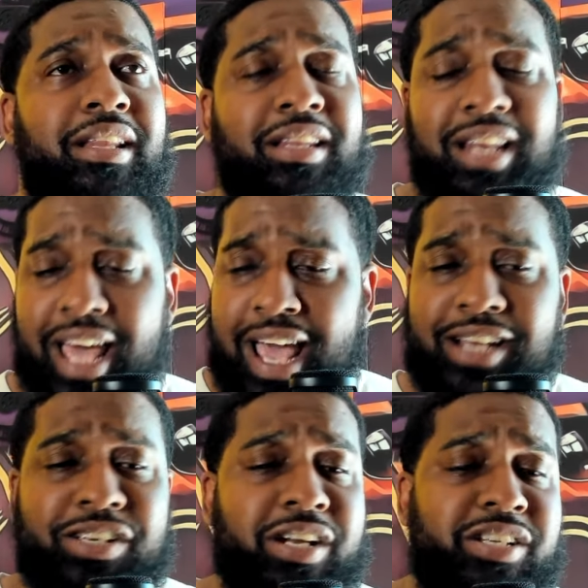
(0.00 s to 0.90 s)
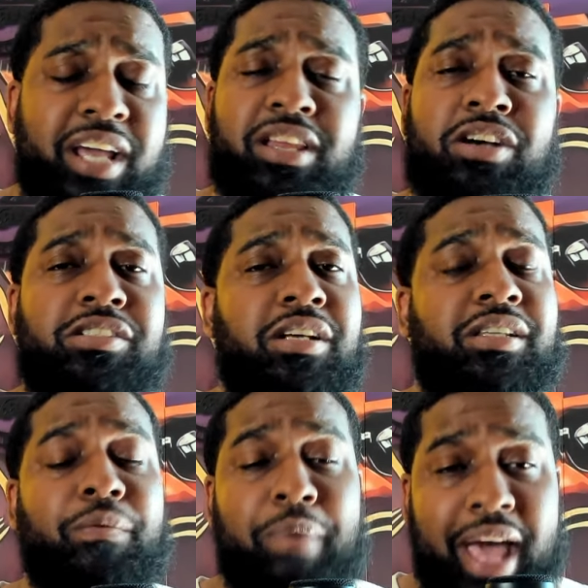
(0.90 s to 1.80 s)
Last year, Jalen Hurts
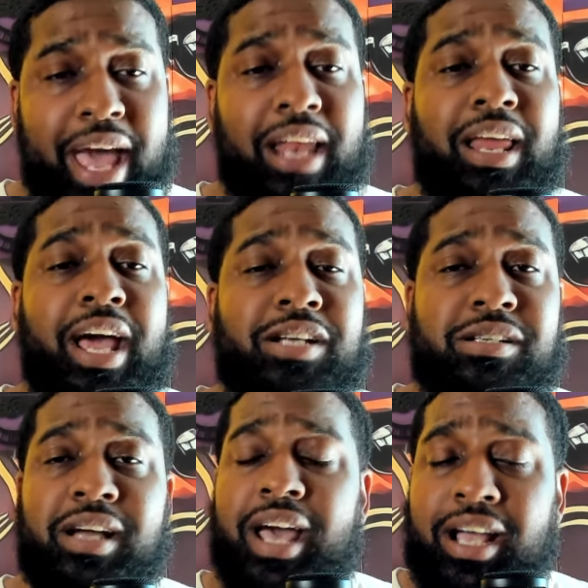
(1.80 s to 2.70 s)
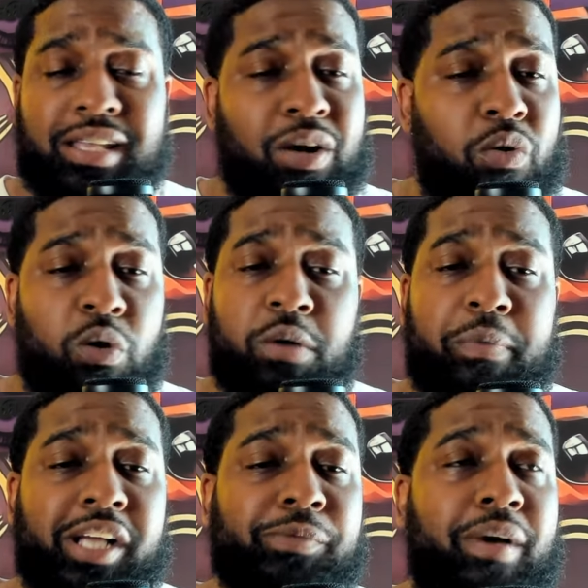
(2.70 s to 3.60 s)
looked bad last year at that
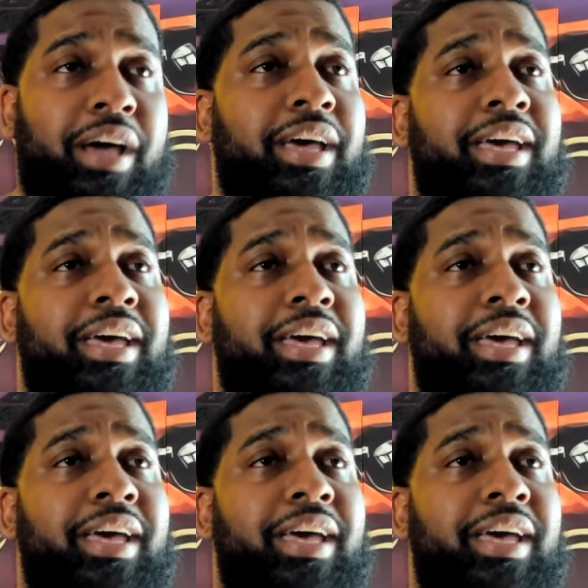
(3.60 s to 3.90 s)
quarterback spot.